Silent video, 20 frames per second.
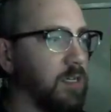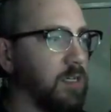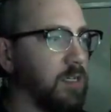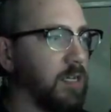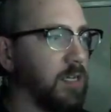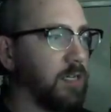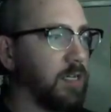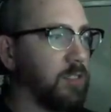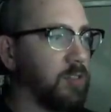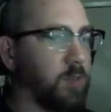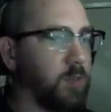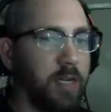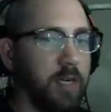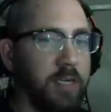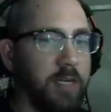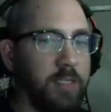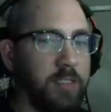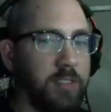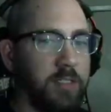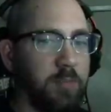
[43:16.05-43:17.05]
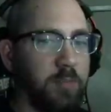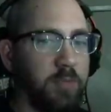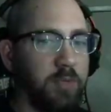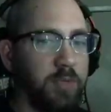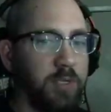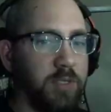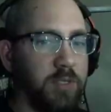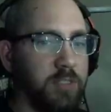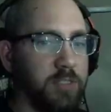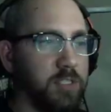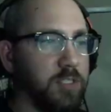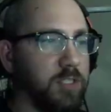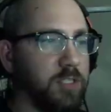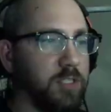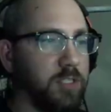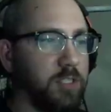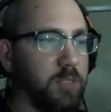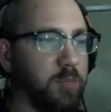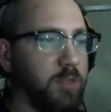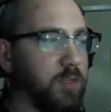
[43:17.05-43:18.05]
like, trying to build a
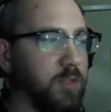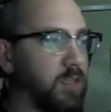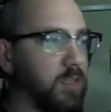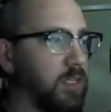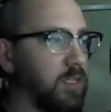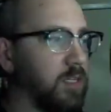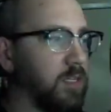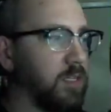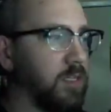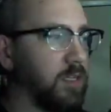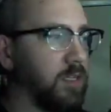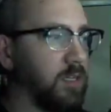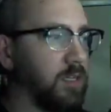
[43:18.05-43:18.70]
good community.